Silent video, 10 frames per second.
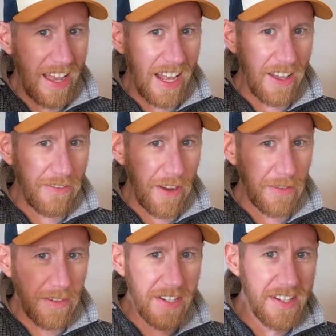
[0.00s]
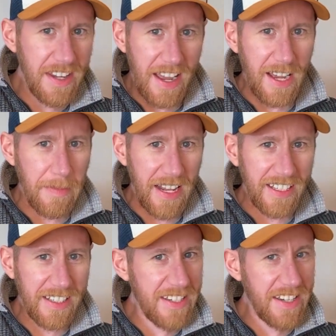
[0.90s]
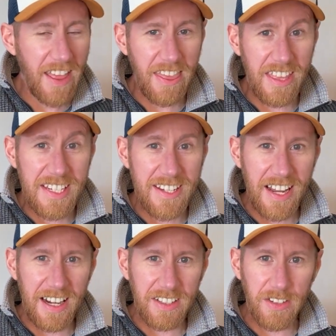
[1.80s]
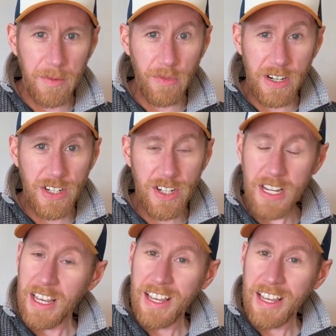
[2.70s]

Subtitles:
Hello folks, I'm Alex, this is Alex Unabridged,